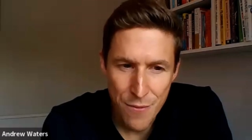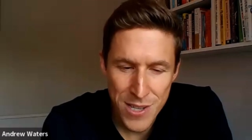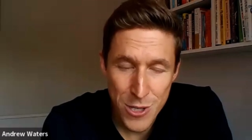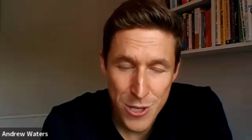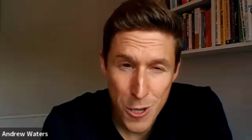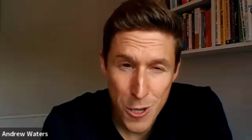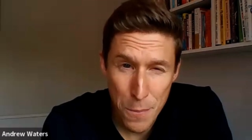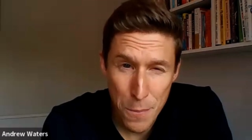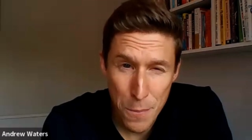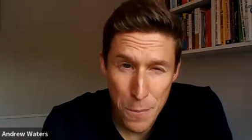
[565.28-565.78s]
It's a
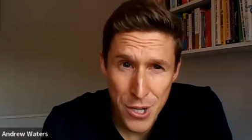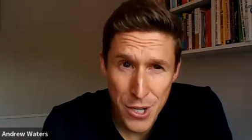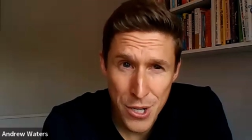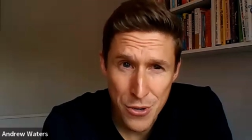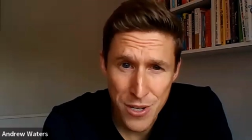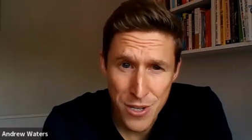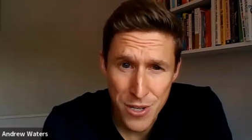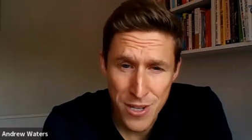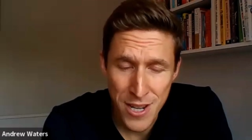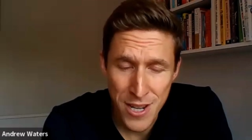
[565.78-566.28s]
super
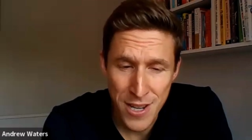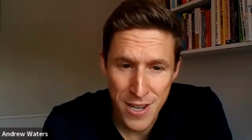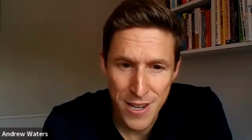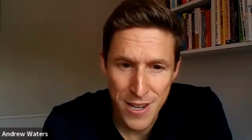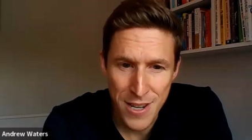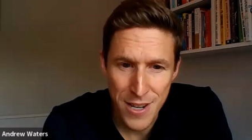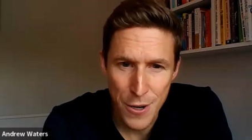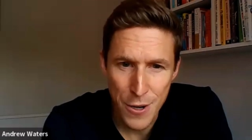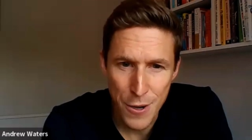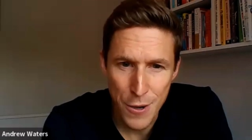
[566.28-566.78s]

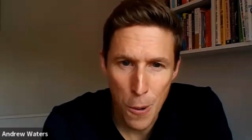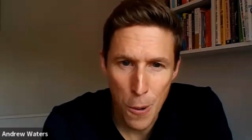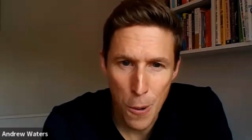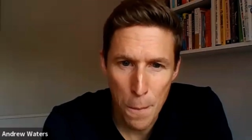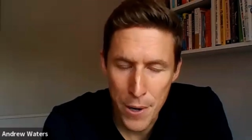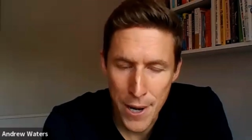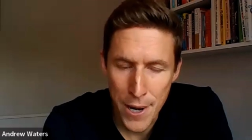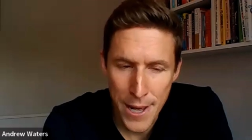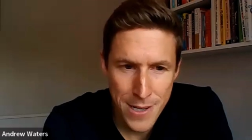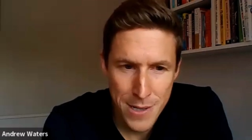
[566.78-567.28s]
interesting,
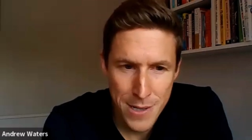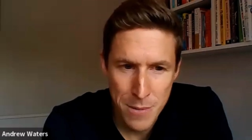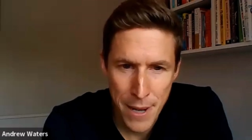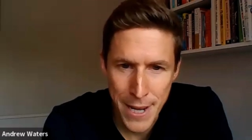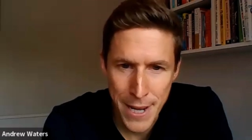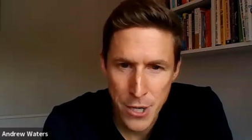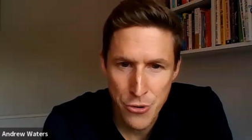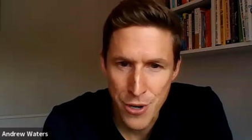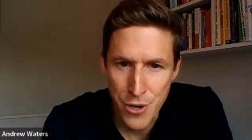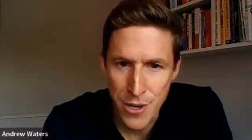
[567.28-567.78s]

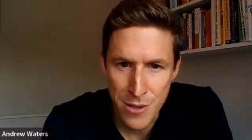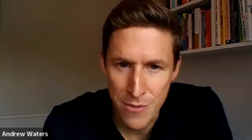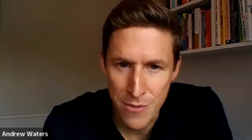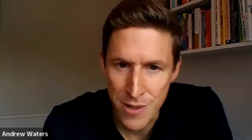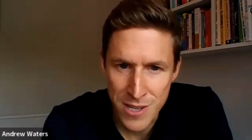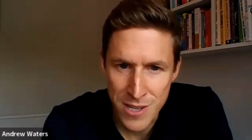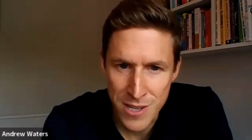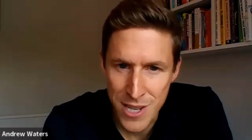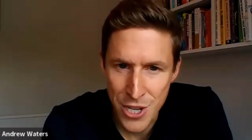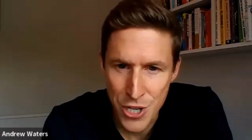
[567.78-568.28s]
complex
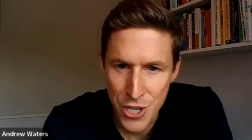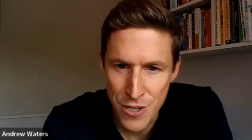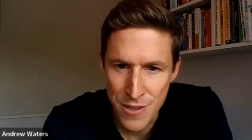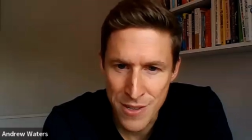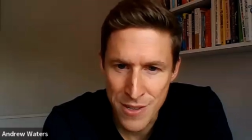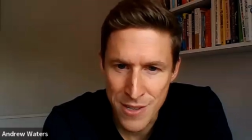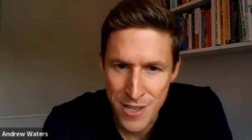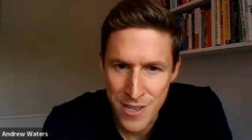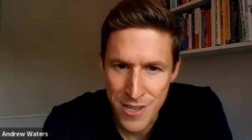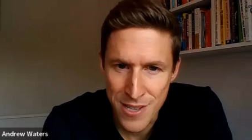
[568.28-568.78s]
matrix of
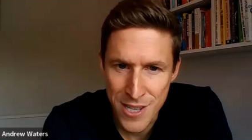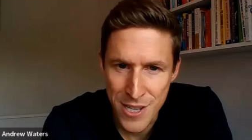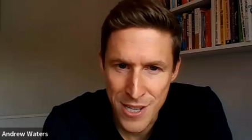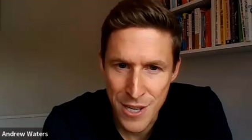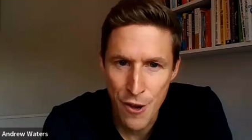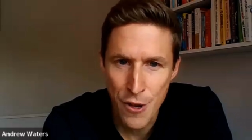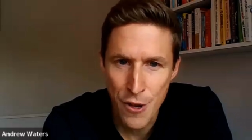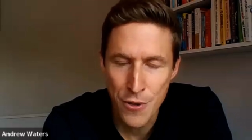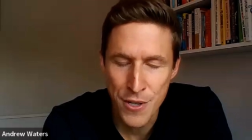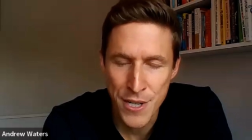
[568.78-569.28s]
decisions that
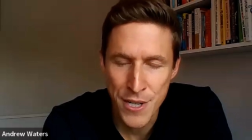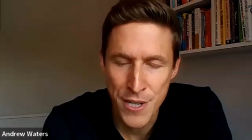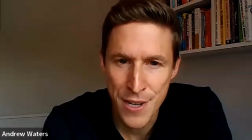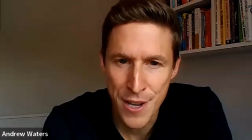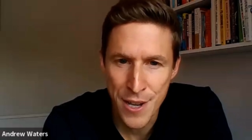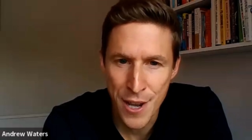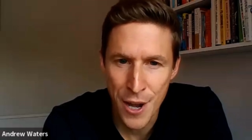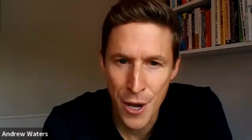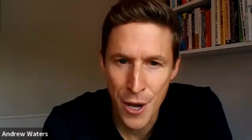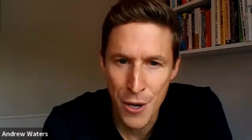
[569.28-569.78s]
CFOs
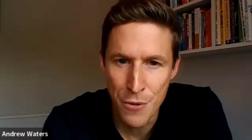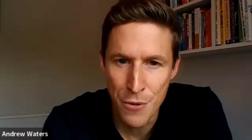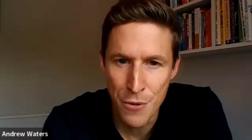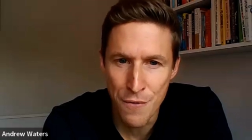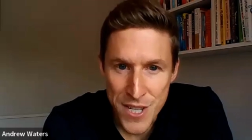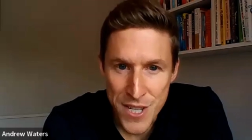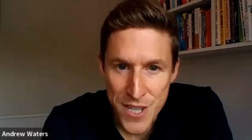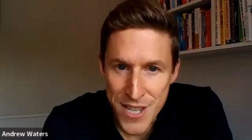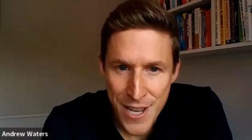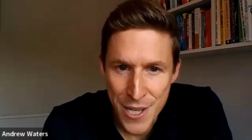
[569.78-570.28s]
need to
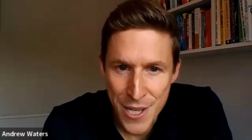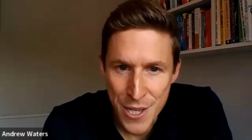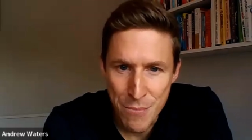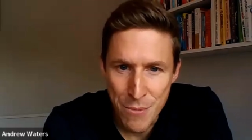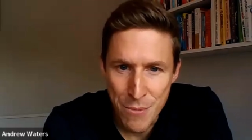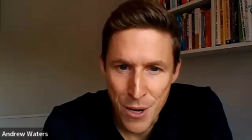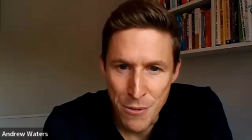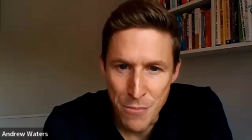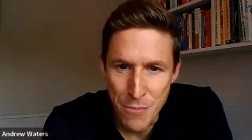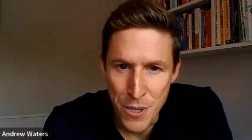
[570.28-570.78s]
oversee
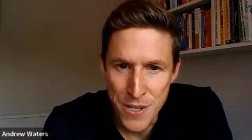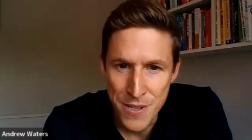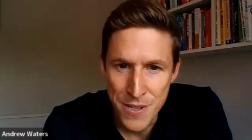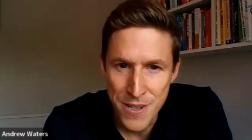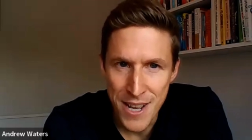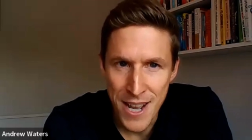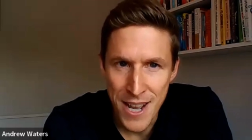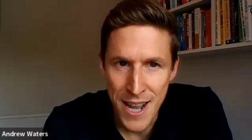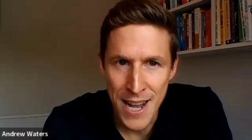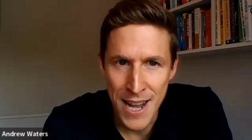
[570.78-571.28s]
at the
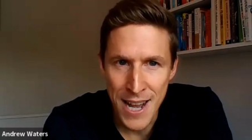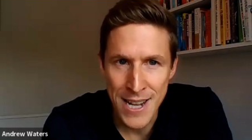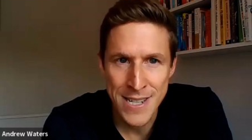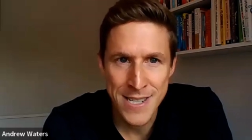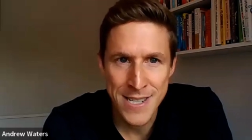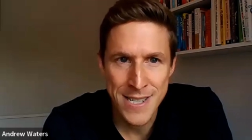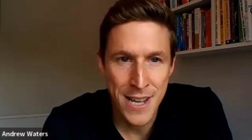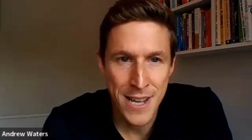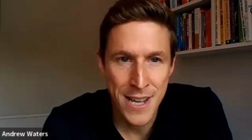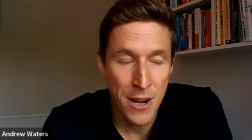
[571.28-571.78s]
moment.
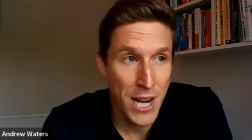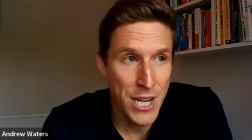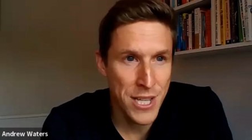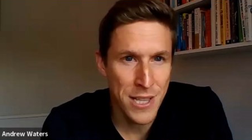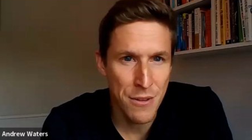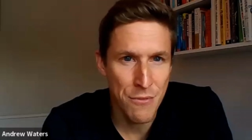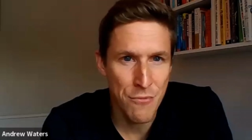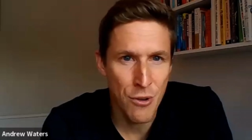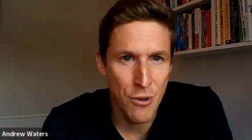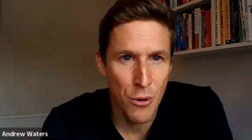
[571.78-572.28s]
And I
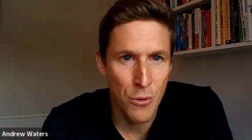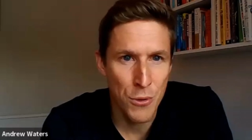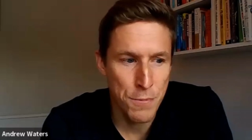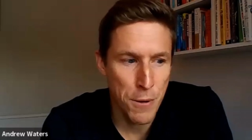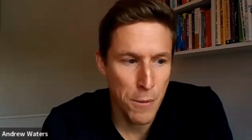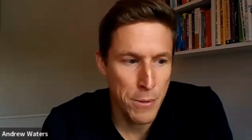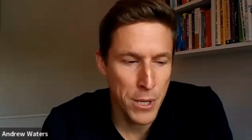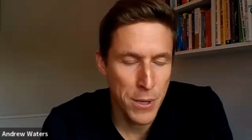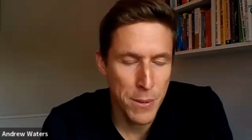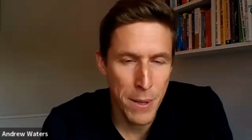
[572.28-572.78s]
actually think the
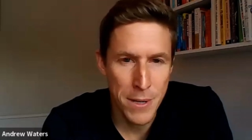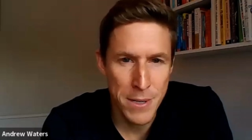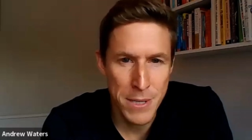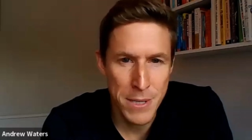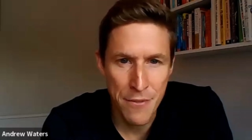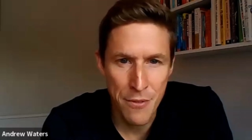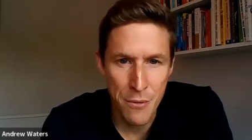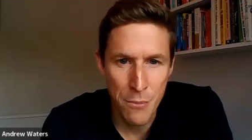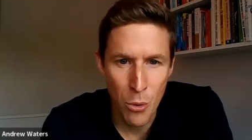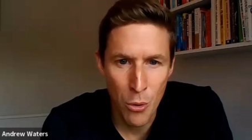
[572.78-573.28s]
role is probably
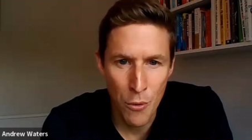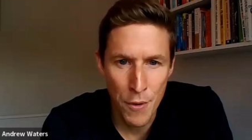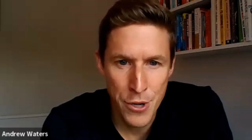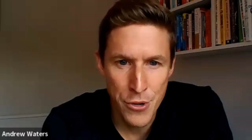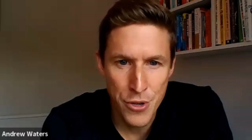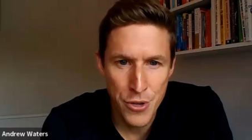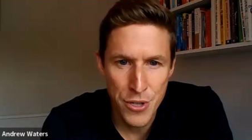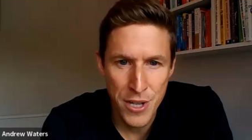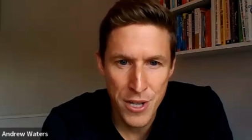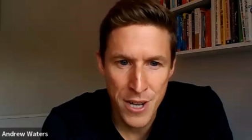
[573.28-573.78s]
becoming even
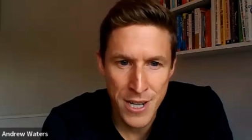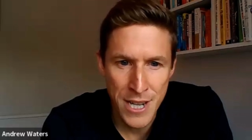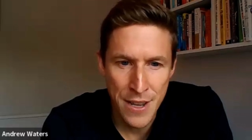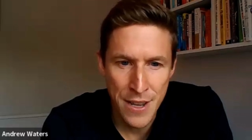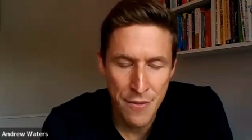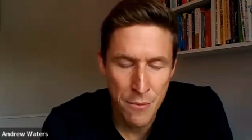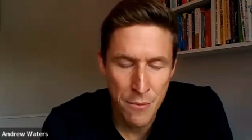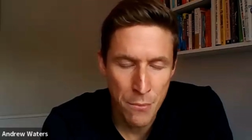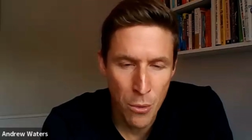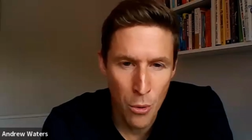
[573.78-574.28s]
more interesting
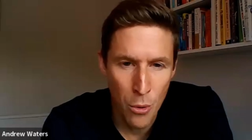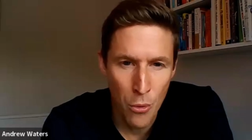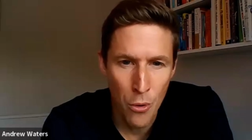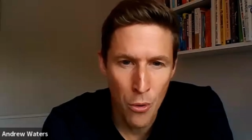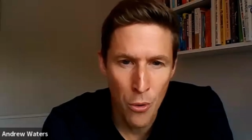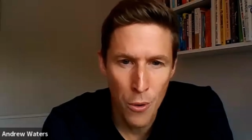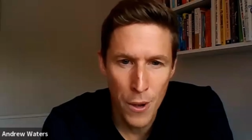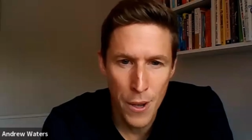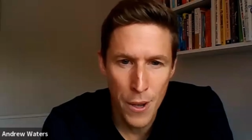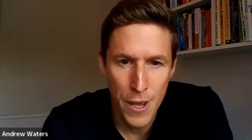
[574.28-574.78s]
and even
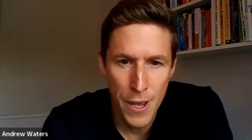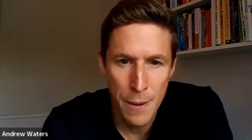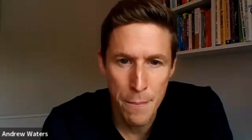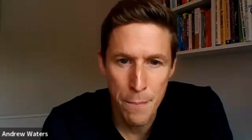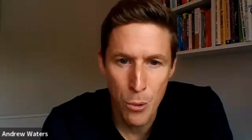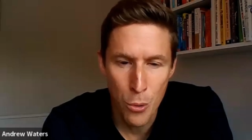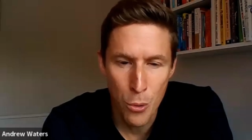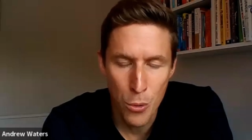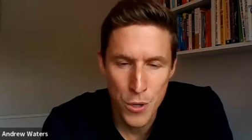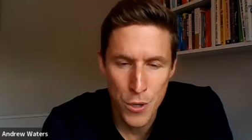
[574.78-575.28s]
more
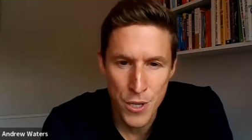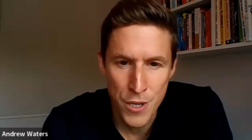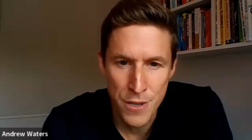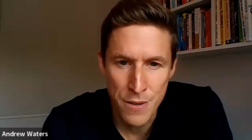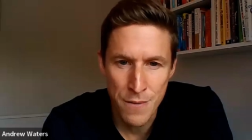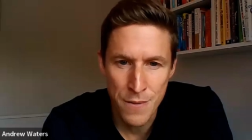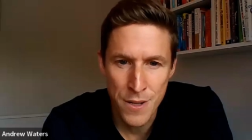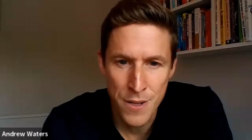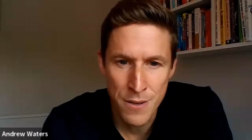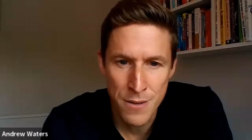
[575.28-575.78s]

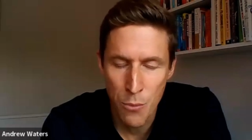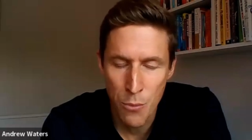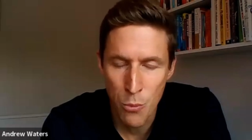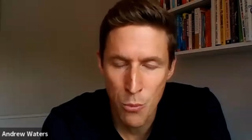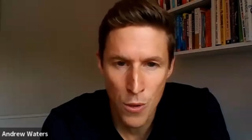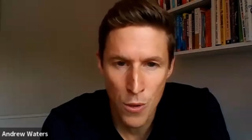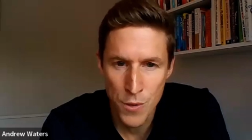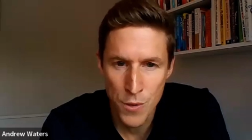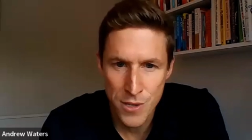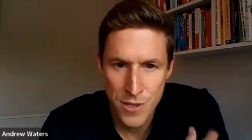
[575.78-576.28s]
important than
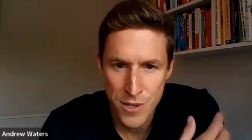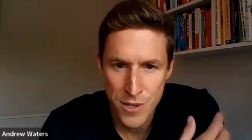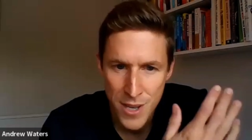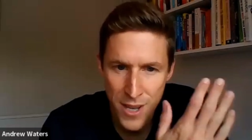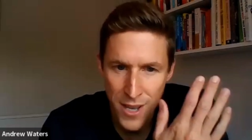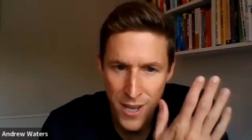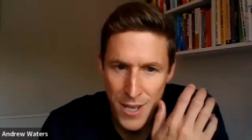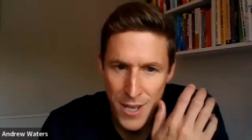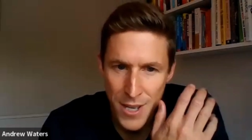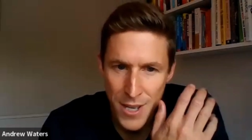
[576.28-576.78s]
it
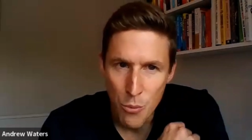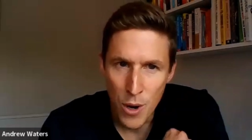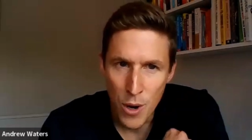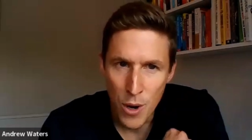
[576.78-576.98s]
was